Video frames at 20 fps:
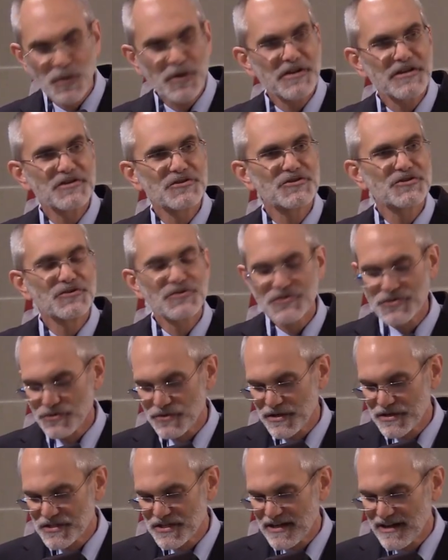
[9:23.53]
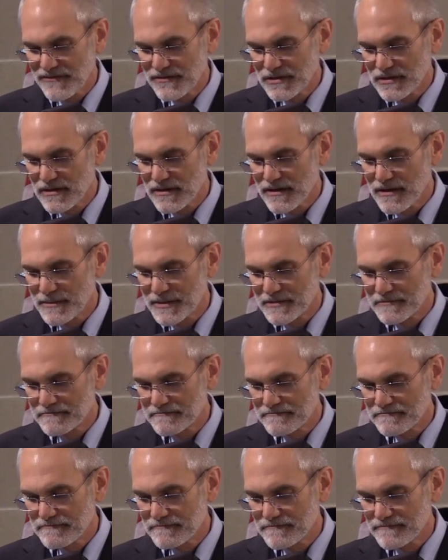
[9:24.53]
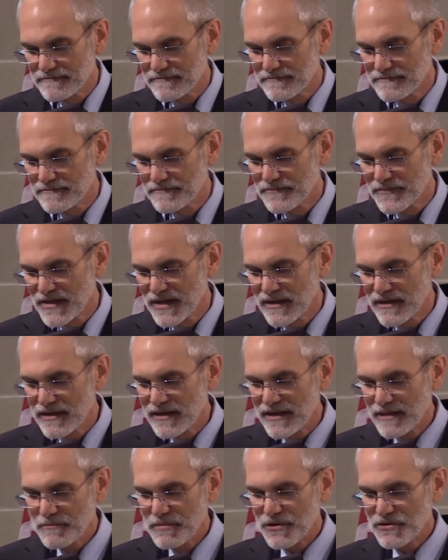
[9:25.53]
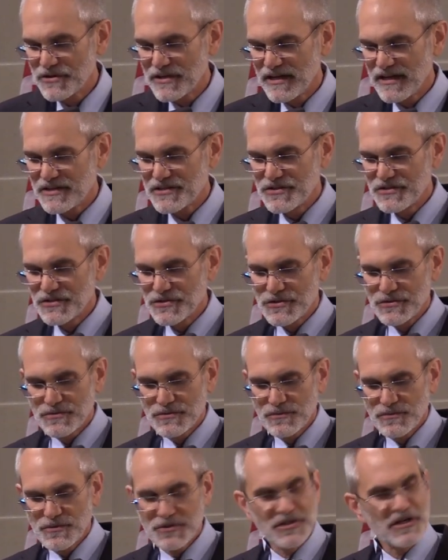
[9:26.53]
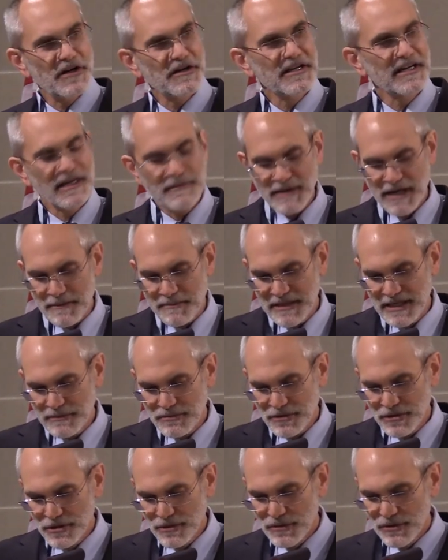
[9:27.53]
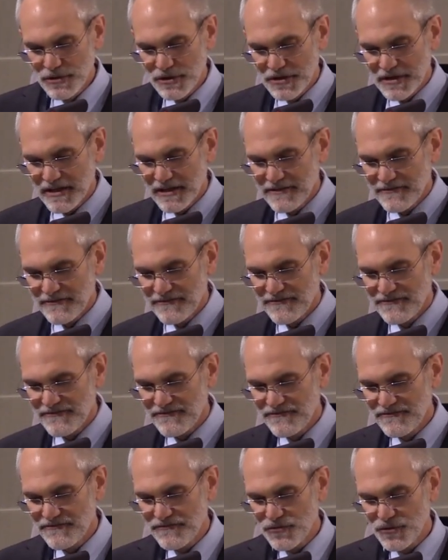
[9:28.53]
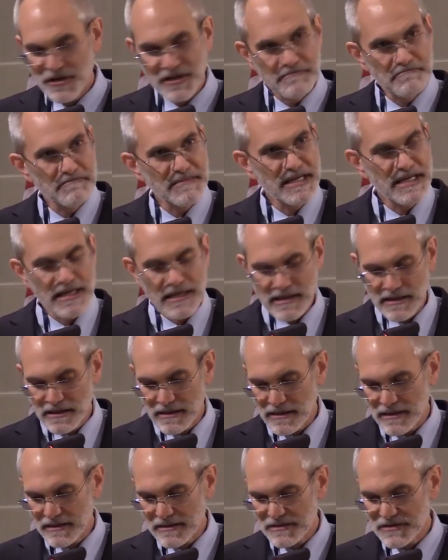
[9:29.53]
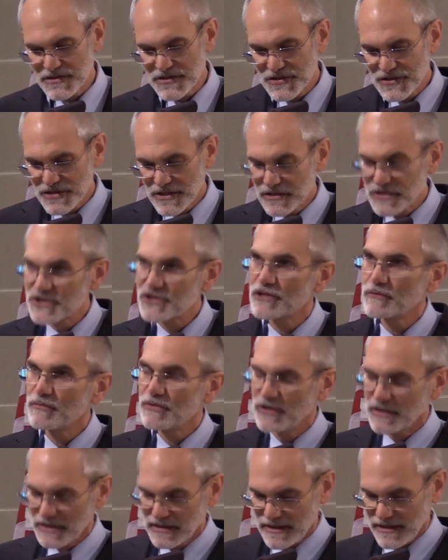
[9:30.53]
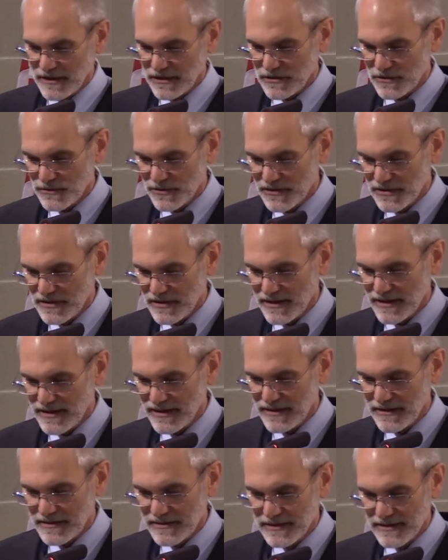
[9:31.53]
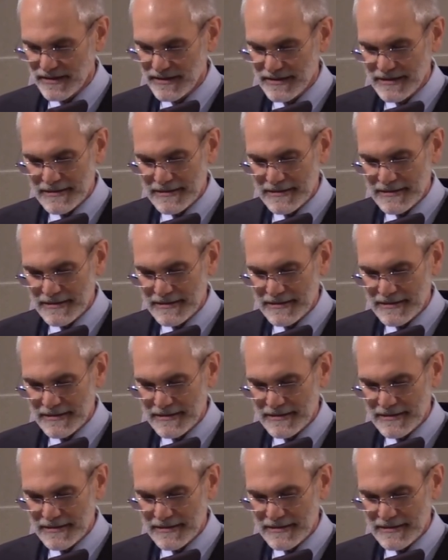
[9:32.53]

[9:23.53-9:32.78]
one of these two stories have in common? In both cases, we're talking about people who were looking for an immediate, sensible encounter with God.